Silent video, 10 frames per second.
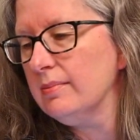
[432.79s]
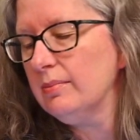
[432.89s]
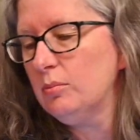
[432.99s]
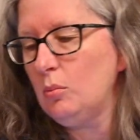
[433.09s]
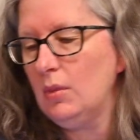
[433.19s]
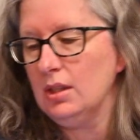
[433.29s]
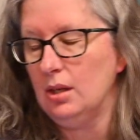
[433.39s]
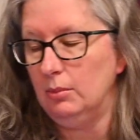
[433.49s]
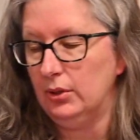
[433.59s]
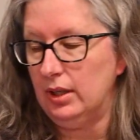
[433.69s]
So
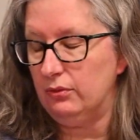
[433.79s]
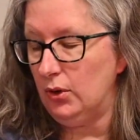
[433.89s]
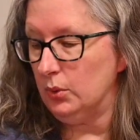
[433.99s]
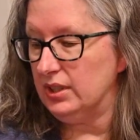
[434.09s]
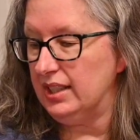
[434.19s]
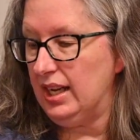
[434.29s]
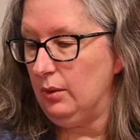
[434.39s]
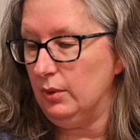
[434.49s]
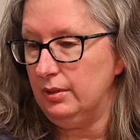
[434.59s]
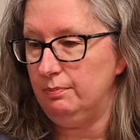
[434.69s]
I'm looking forward to
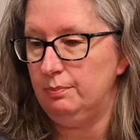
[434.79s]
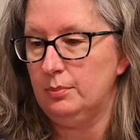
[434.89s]
that one.